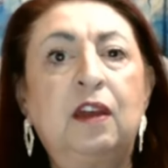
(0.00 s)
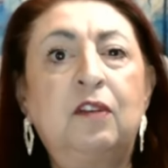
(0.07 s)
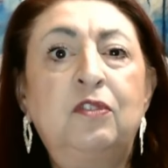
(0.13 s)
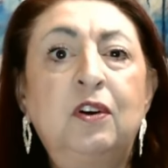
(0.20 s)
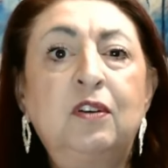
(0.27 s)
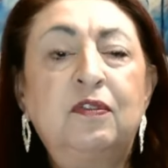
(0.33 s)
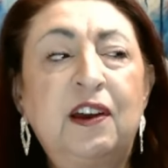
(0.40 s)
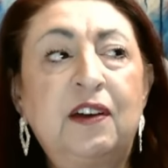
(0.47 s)

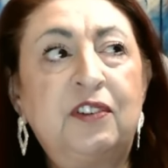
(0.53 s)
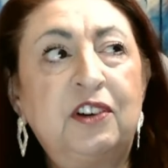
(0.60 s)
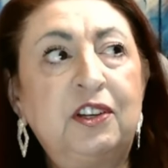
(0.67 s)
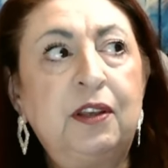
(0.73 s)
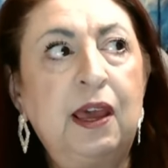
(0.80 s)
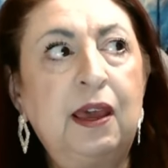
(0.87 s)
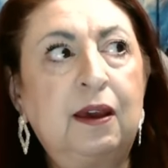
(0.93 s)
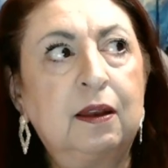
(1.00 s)
if you've ever
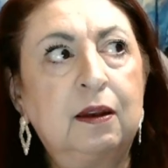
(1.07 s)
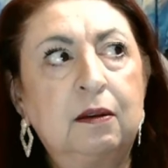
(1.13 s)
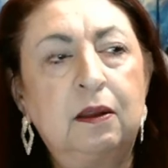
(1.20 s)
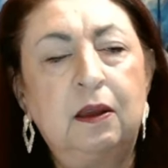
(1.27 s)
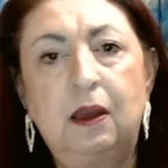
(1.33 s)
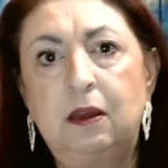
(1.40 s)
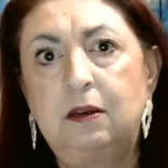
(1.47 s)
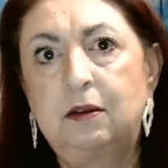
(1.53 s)

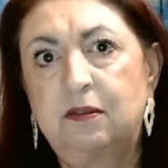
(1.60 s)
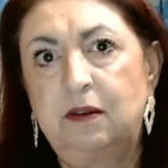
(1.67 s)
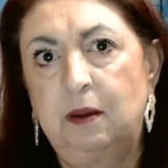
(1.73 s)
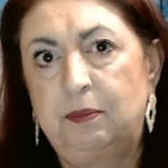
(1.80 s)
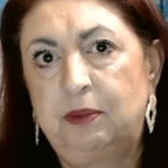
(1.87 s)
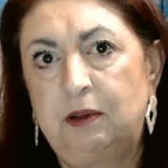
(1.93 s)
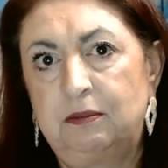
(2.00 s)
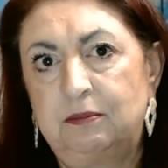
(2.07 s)
taken a
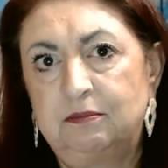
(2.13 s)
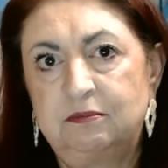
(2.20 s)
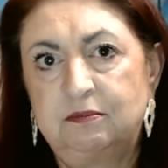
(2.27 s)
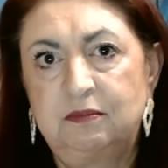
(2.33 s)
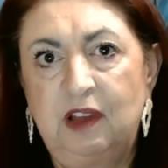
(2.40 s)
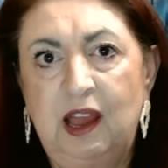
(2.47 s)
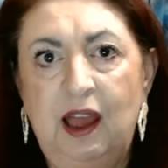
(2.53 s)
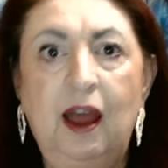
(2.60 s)
trip
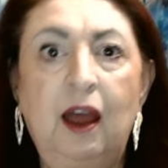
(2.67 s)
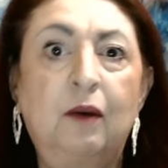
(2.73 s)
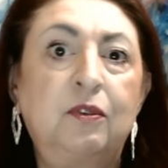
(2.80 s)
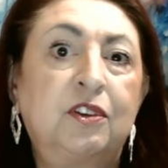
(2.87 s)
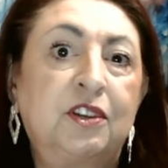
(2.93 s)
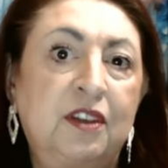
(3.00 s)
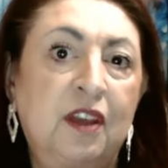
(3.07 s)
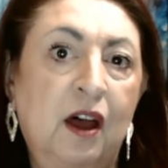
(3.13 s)

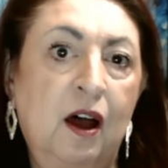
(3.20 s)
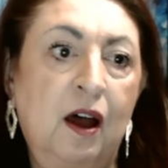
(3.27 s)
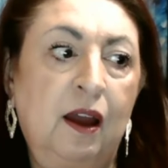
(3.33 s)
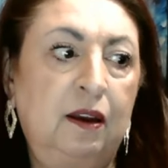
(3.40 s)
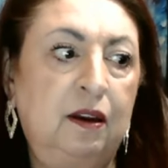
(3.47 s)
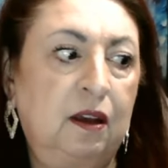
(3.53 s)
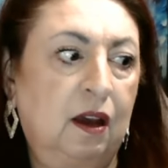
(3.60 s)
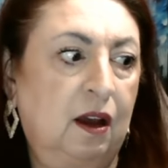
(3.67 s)

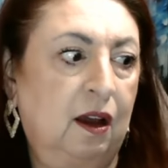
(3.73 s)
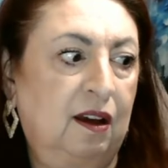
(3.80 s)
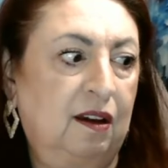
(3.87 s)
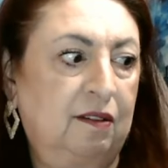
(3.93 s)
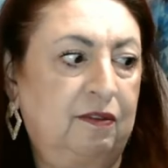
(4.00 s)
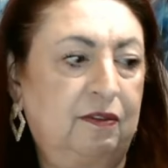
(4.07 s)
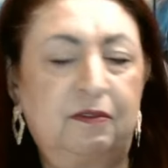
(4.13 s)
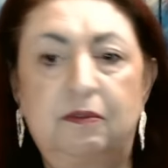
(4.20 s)
outside
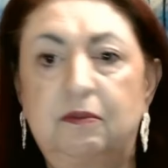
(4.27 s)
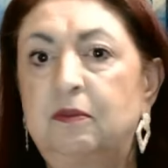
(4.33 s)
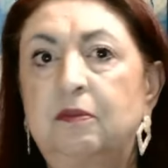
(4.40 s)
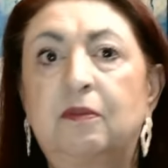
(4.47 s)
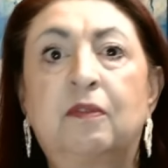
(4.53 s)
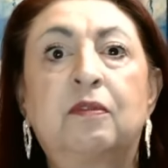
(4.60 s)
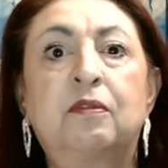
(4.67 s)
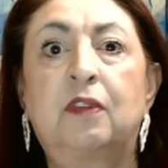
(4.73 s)
of
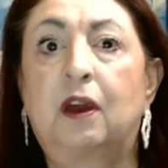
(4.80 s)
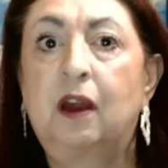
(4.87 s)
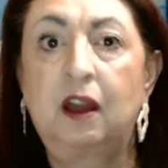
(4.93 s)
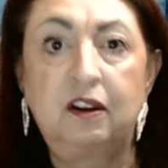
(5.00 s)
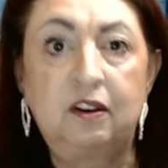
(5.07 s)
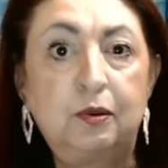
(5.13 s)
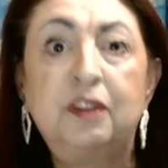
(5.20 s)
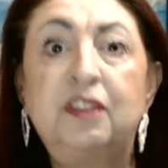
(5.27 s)
the
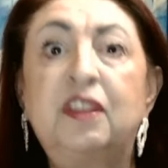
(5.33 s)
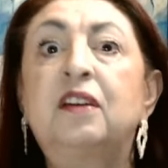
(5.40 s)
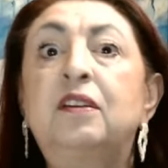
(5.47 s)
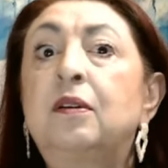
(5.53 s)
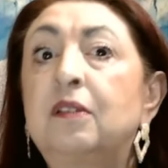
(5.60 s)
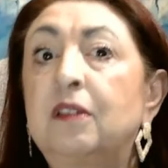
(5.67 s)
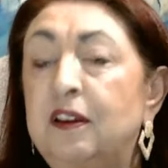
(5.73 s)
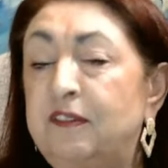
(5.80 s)
country that
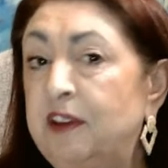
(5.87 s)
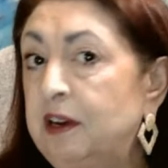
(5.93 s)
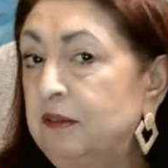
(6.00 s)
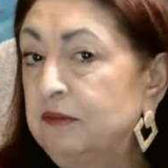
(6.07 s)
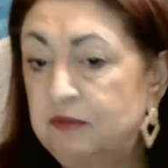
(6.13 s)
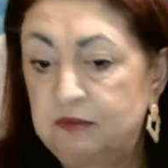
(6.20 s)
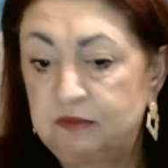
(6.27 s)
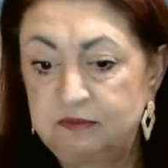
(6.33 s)
you live in,
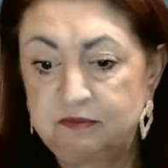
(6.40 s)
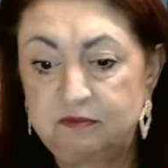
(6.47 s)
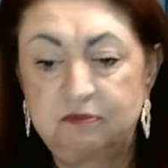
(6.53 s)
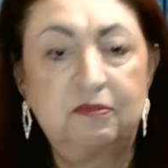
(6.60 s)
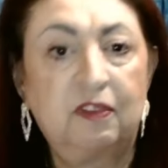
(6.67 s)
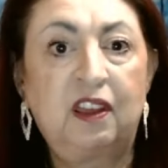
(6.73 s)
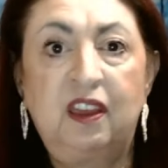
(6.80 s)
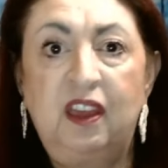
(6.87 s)

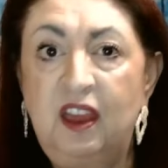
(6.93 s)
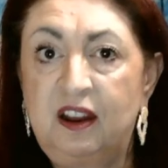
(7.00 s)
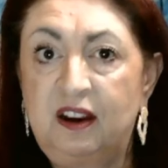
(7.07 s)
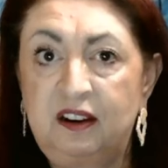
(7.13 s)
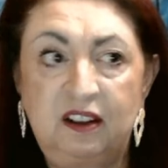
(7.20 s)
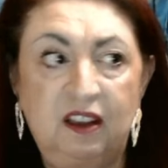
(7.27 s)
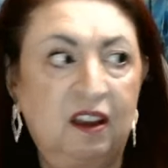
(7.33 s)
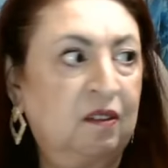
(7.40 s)

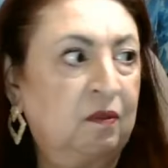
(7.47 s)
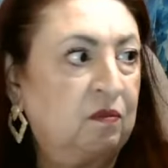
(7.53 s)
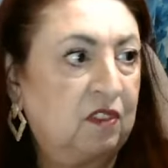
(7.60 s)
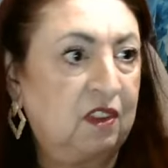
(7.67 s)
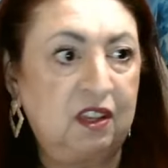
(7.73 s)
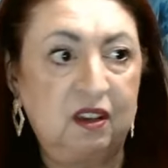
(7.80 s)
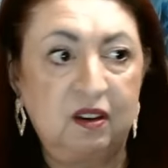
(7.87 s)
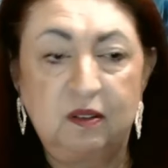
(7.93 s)
Canada,
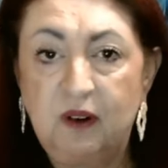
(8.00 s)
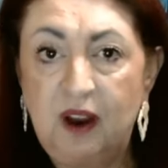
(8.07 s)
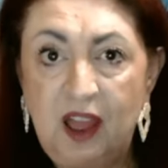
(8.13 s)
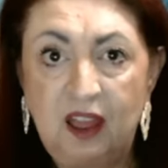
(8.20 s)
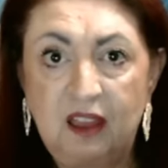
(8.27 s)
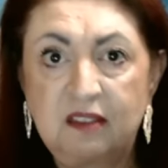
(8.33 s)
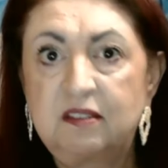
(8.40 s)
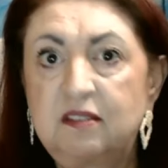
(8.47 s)
the
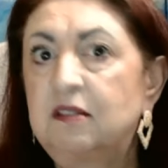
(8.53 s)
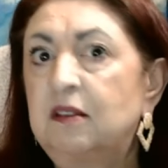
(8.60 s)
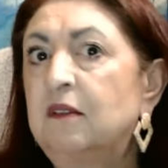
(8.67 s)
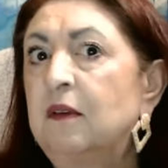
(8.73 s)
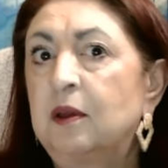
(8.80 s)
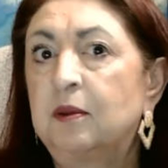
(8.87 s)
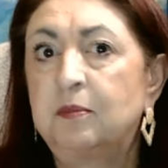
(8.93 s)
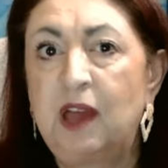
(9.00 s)
US,
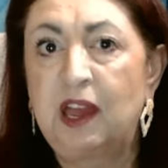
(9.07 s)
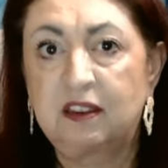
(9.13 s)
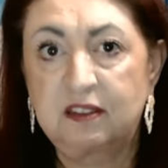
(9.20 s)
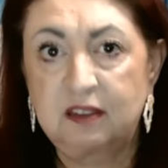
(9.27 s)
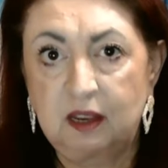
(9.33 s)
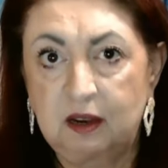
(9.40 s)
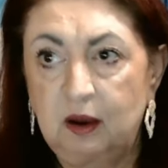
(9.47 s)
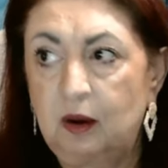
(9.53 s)

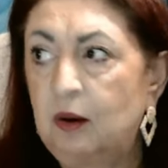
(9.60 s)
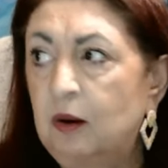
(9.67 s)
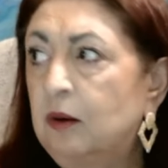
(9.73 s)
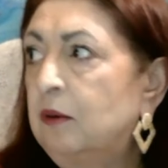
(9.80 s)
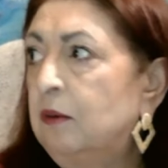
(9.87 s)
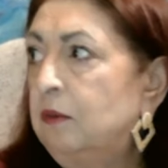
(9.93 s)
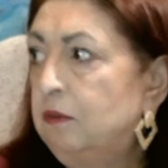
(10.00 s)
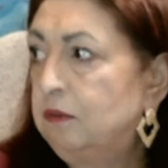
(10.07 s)

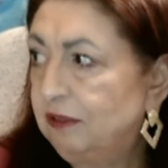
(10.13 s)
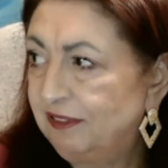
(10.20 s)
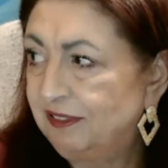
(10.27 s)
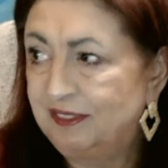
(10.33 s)
Mexico,